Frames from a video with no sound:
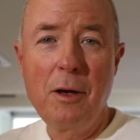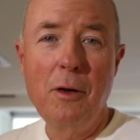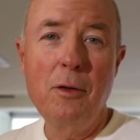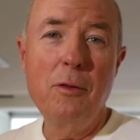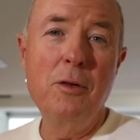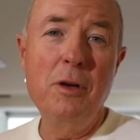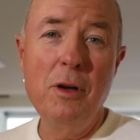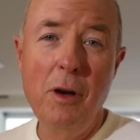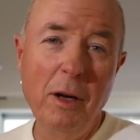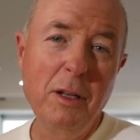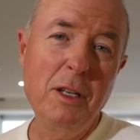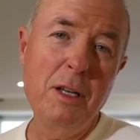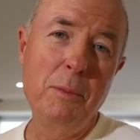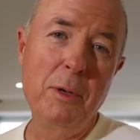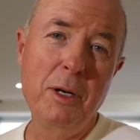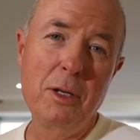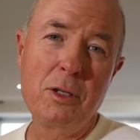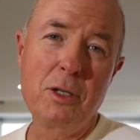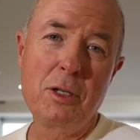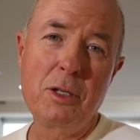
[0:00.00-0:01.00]
go 90
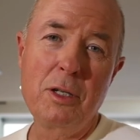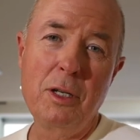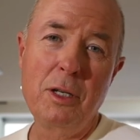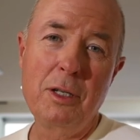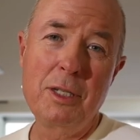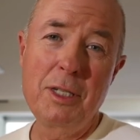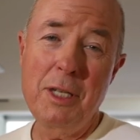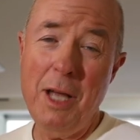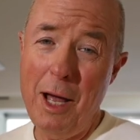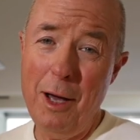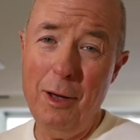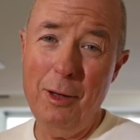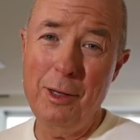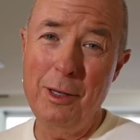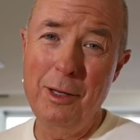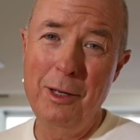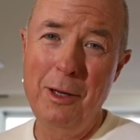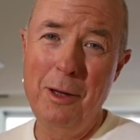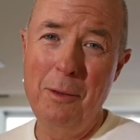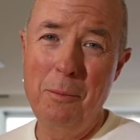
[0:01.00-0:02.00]
minutes
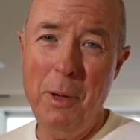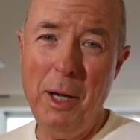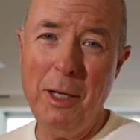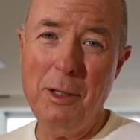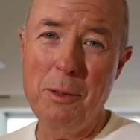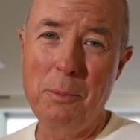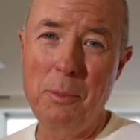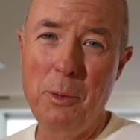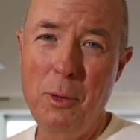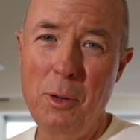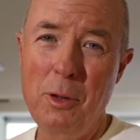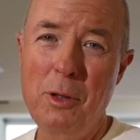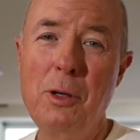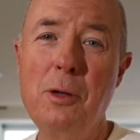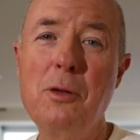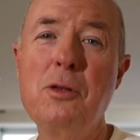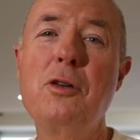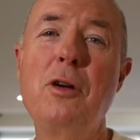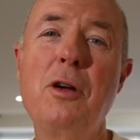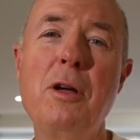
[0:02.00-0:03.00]
south, back to Perth, and
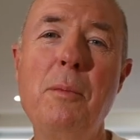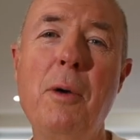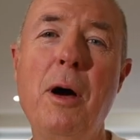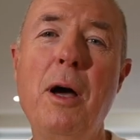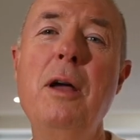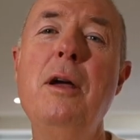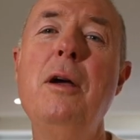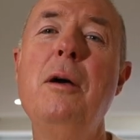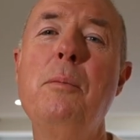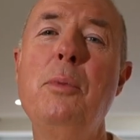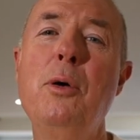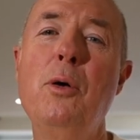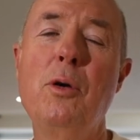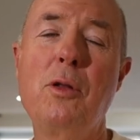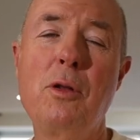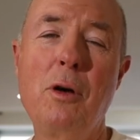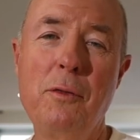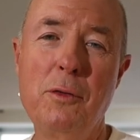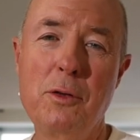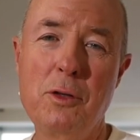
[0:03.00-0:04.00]
I'll show you my
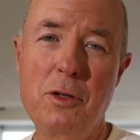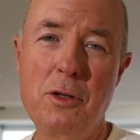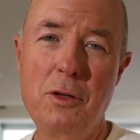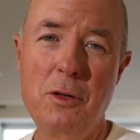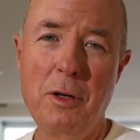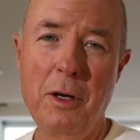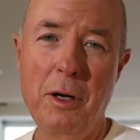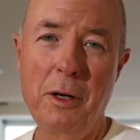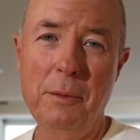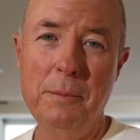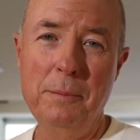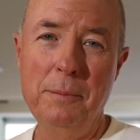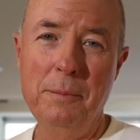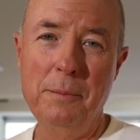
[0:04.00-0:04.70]
Perth office studio.